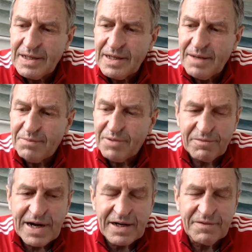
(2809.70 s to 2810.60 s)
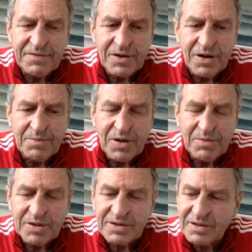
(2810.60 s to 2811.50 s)
and Brendan Ratcliffe and I, my
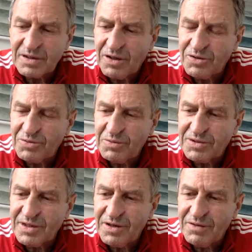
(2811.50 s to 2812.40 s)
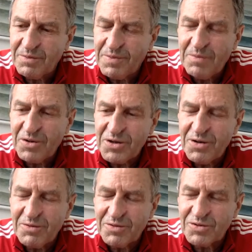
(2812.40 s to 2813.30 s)
assistant coach, we were sitting over at the pub. I knew
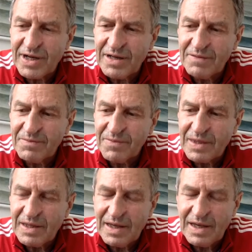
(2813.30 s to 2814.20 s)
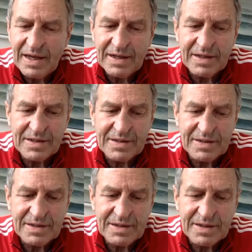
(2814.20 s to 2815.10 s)
he was ringing, and
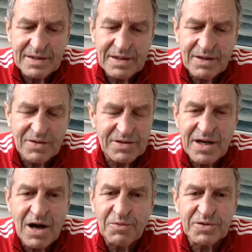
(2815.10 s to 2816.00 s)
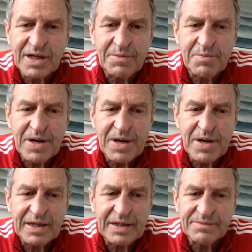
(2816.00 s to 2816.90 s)
I said, no, I wasn't coming back.
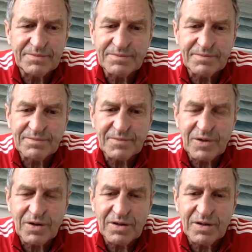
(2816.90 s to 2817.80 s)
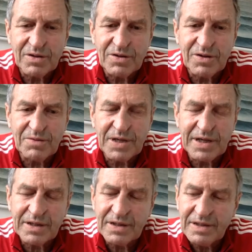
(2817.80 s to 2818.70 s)
I turned him down.